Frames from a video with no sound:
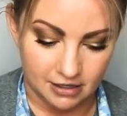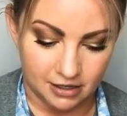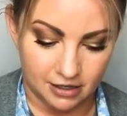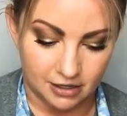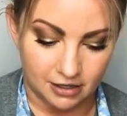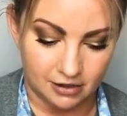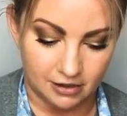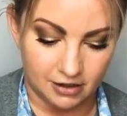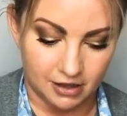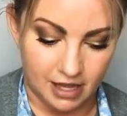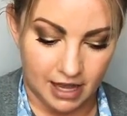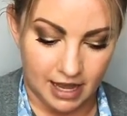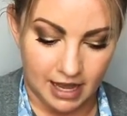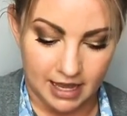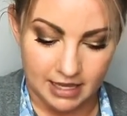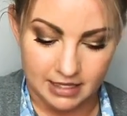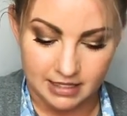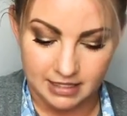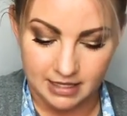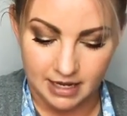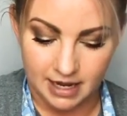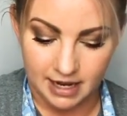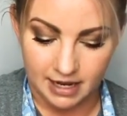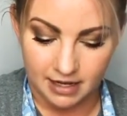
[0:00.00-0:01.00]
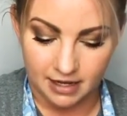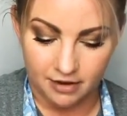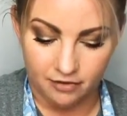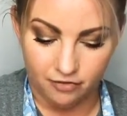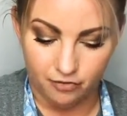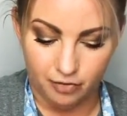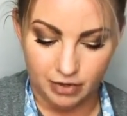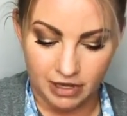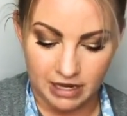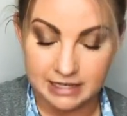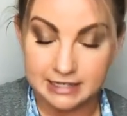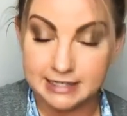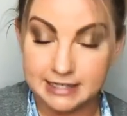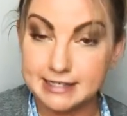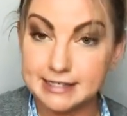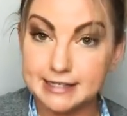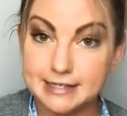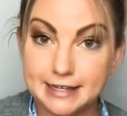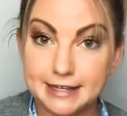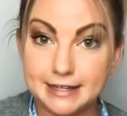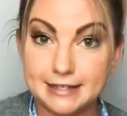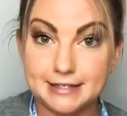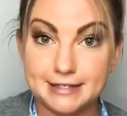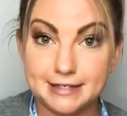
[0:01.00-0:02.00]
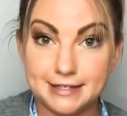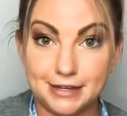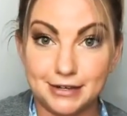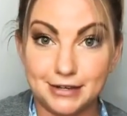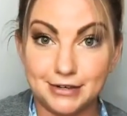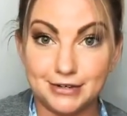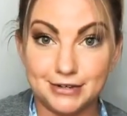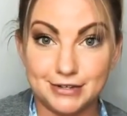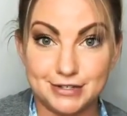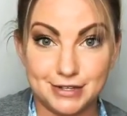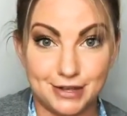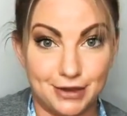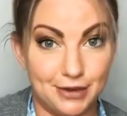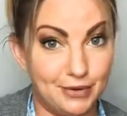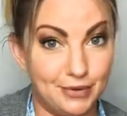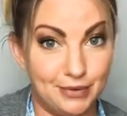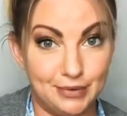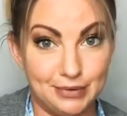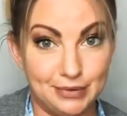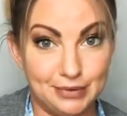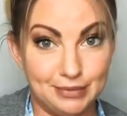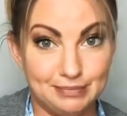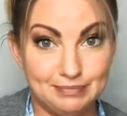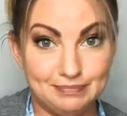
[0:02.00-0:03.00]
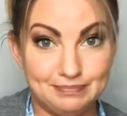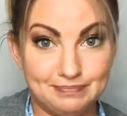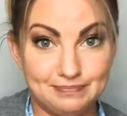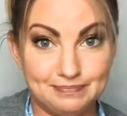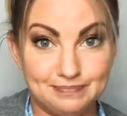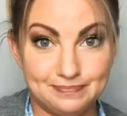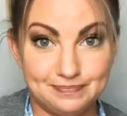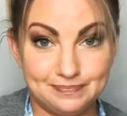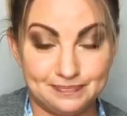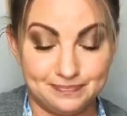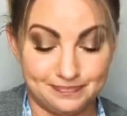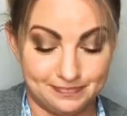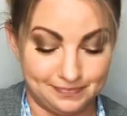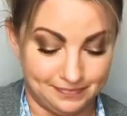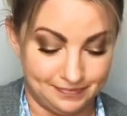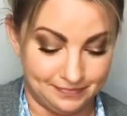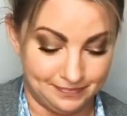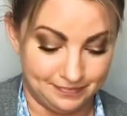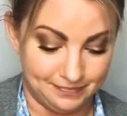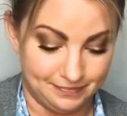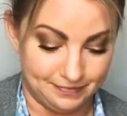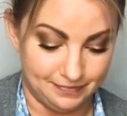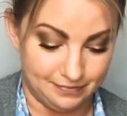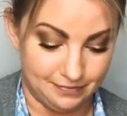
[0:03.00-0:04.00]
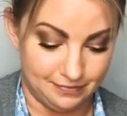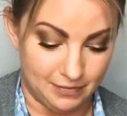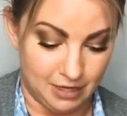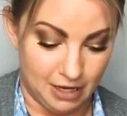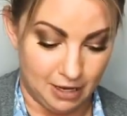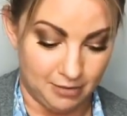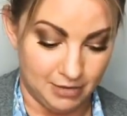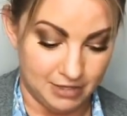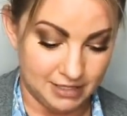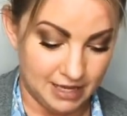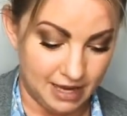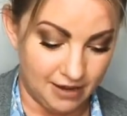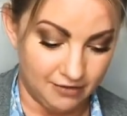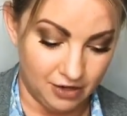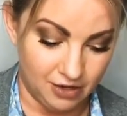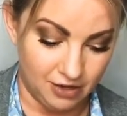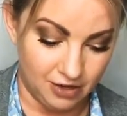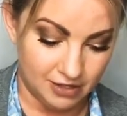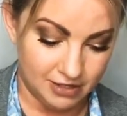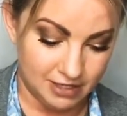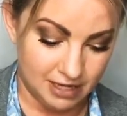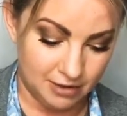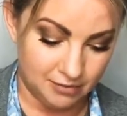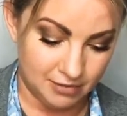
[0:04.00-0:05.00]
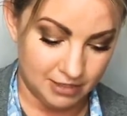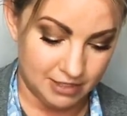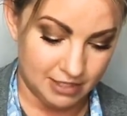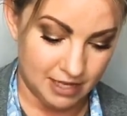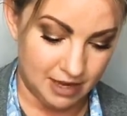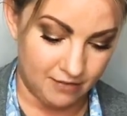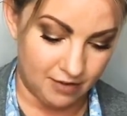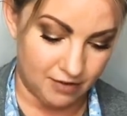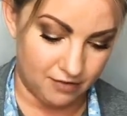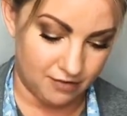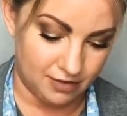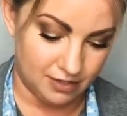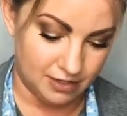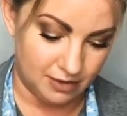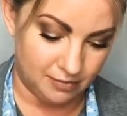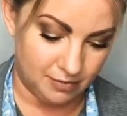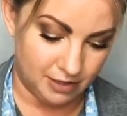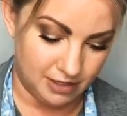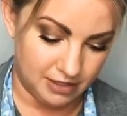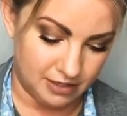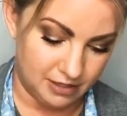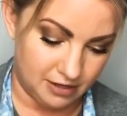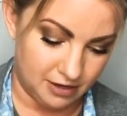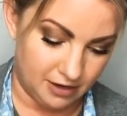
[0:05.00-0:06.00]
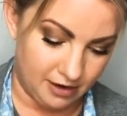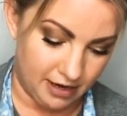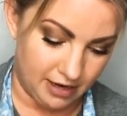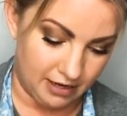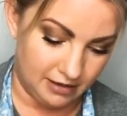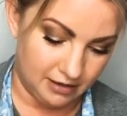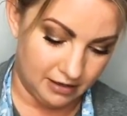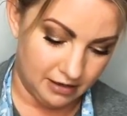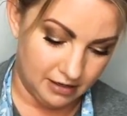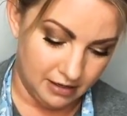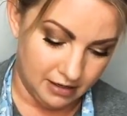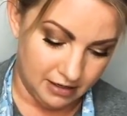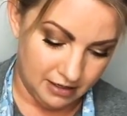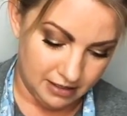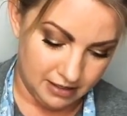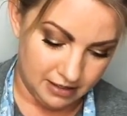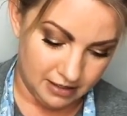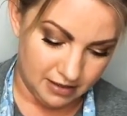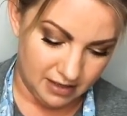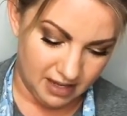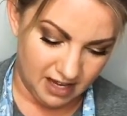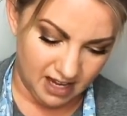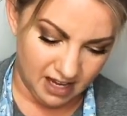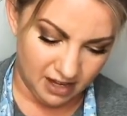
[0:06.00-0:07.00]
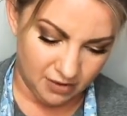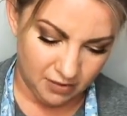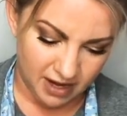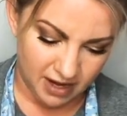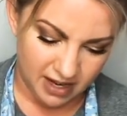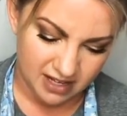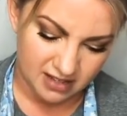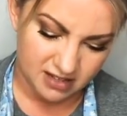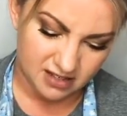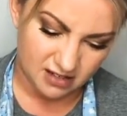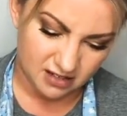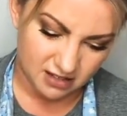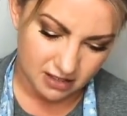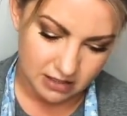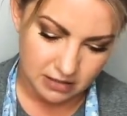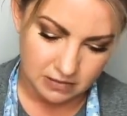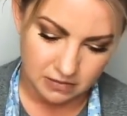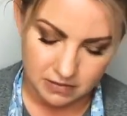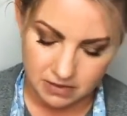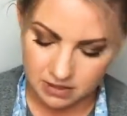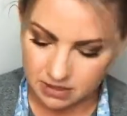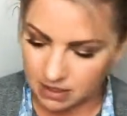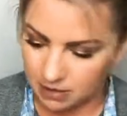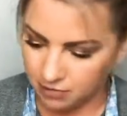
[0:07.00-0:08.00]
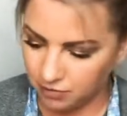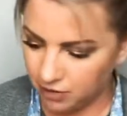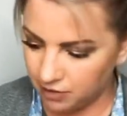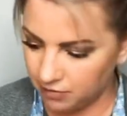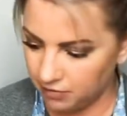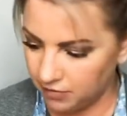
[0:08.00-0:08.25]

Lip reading: Her last night of being 6 years old. Mama's having a hard time with 7 for some reason. All right, so the egg whites are somewhat